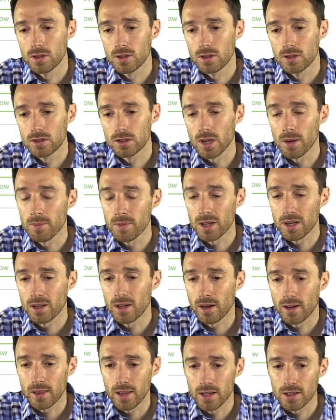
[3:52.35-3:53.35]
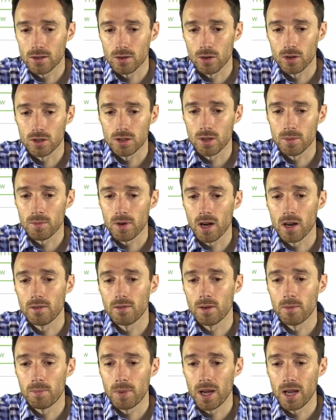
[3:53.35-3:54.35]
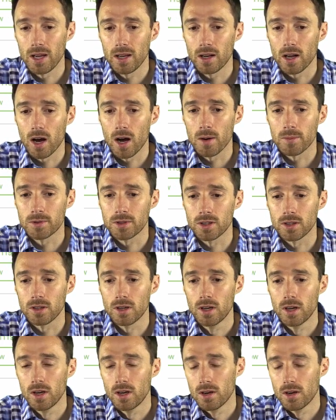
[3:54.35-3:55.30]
something like this or some kind of a paid option.